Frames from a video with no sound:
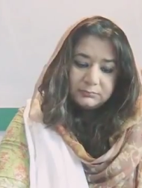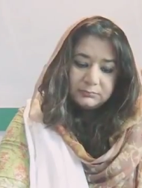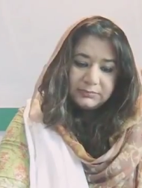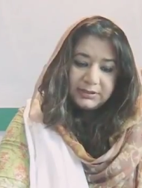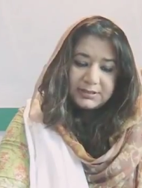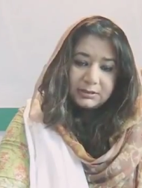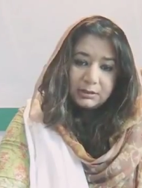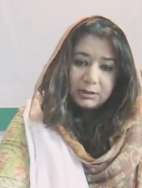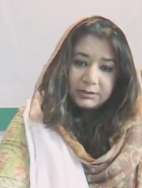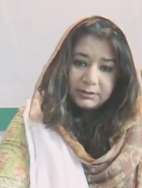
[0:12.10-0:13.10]
There's a
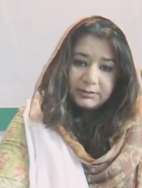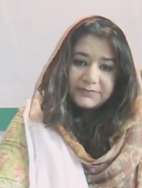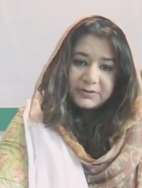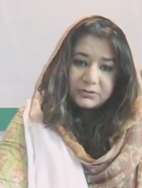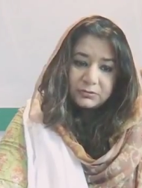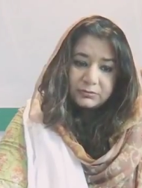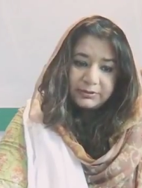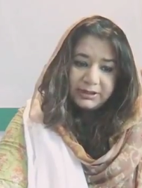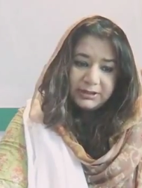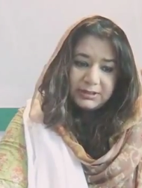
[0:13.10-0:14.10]
lot of
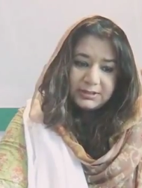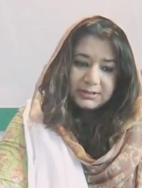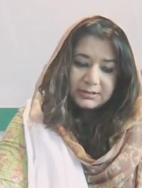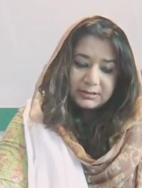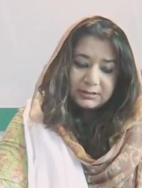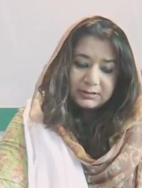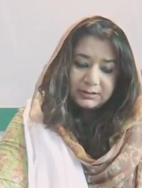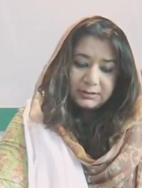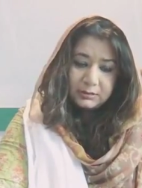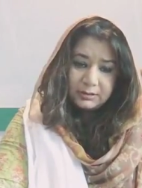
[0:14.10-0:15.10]
stories.
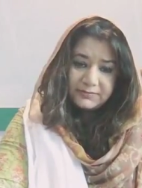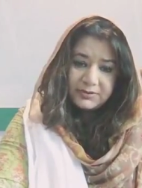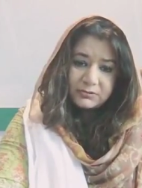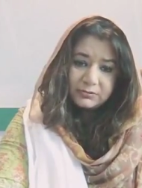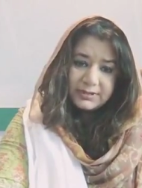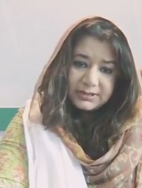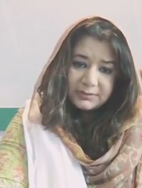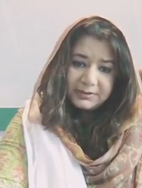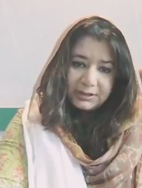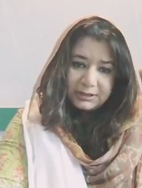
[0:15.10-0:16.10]
There are a lot of stories
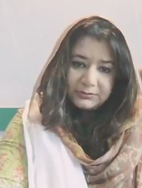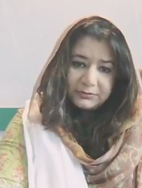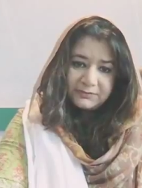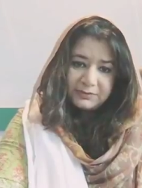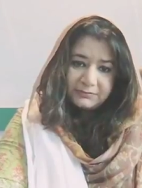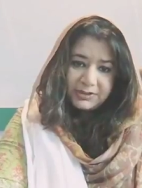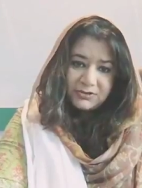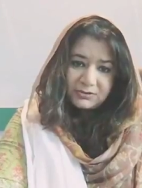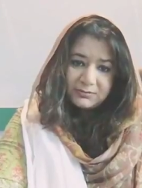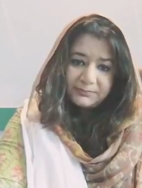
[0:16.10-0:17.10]
coming out of the
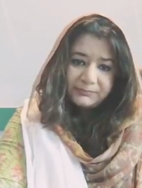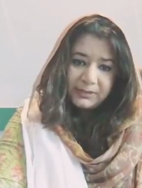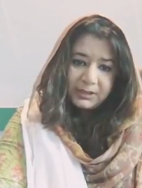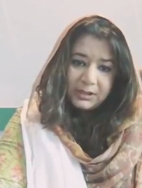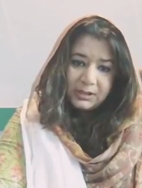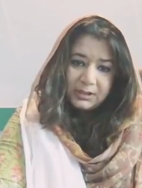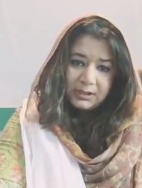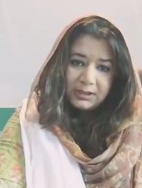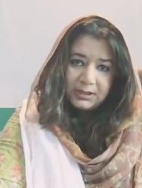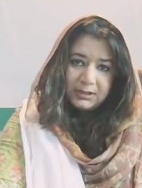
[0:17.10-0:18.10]
region,
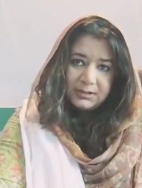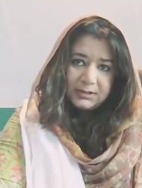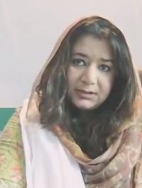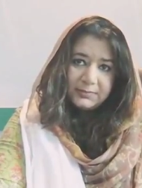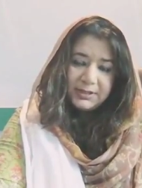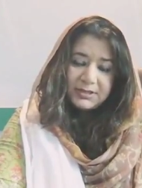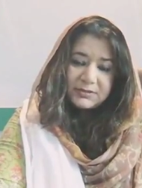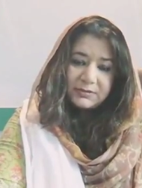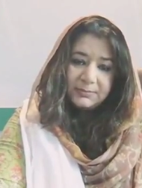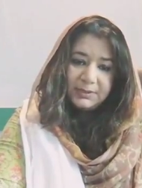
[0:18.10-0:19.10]
and the
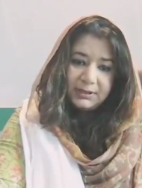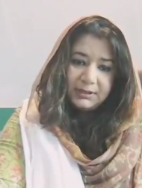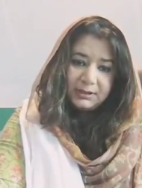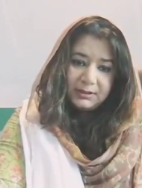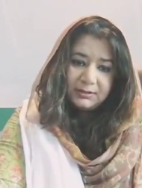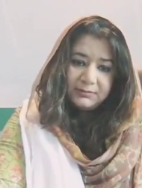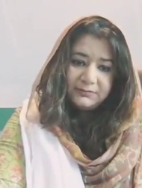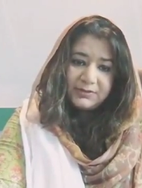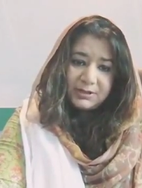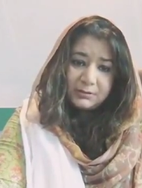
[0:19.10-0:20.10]
mainstream media,
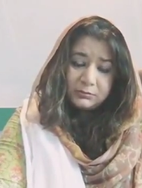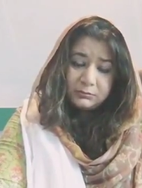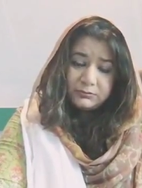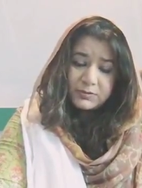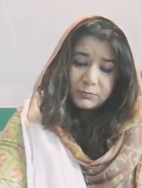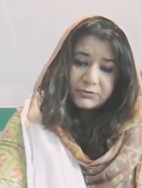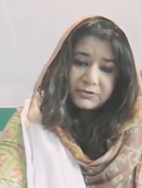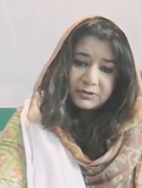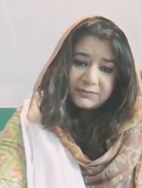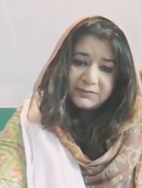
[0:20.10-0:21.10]
which includes
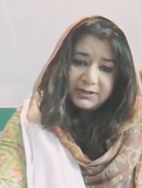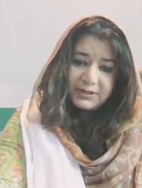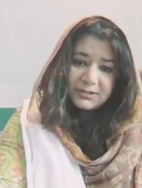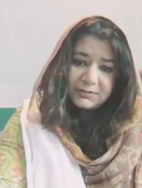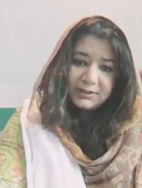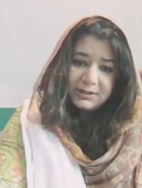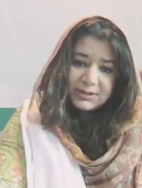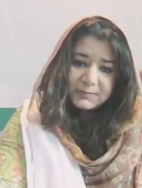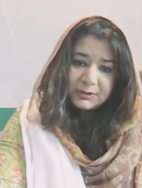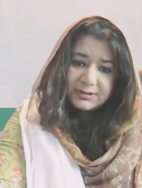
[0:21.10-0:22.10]
most of the
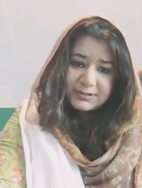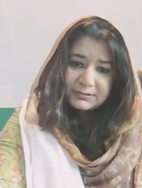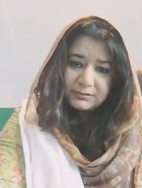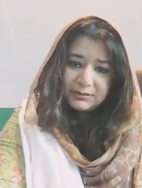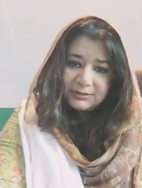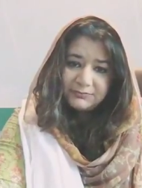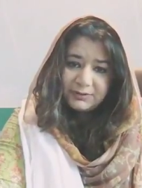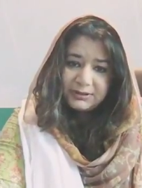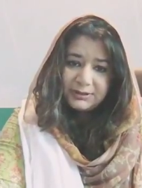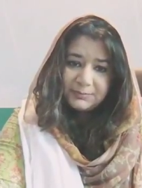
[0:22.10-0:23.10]
Israeli-sponsored and
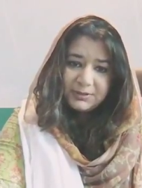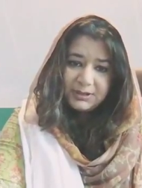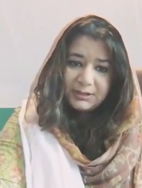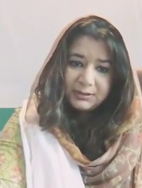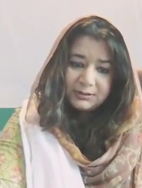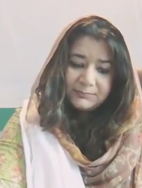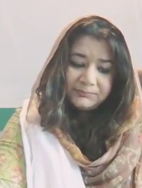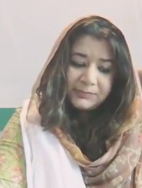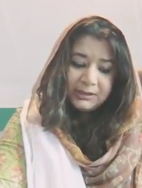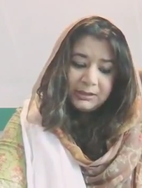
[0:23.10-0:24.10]
funded media,
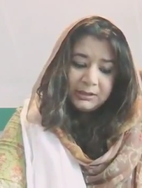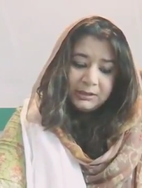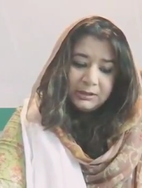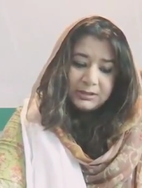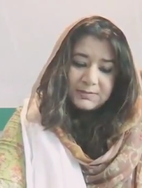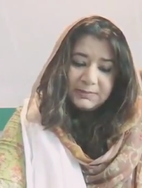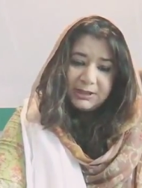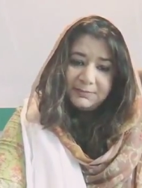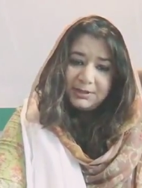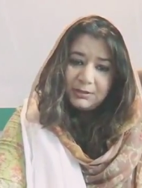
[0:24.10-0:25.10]
is
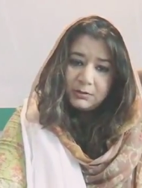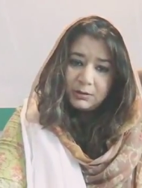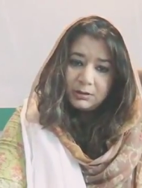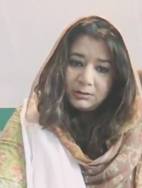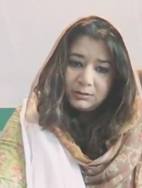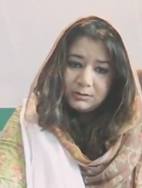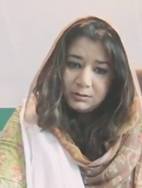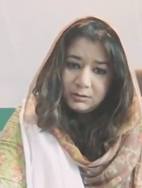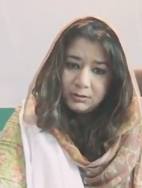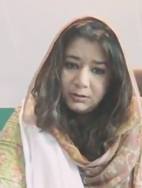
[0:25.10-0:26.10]
blaming it all
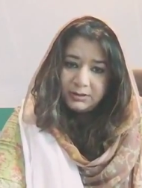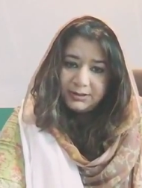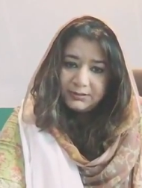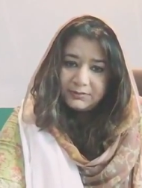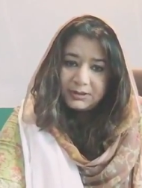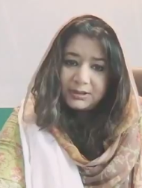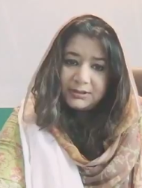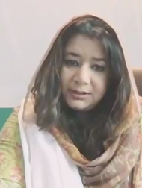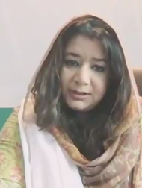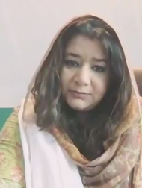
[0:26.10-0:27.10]
on
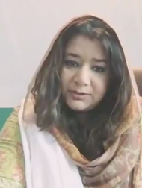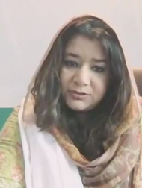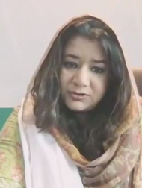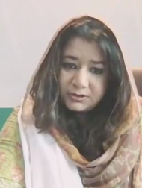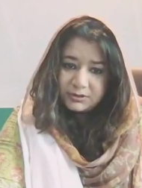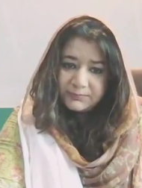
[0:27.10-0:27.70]
Iran and Russia,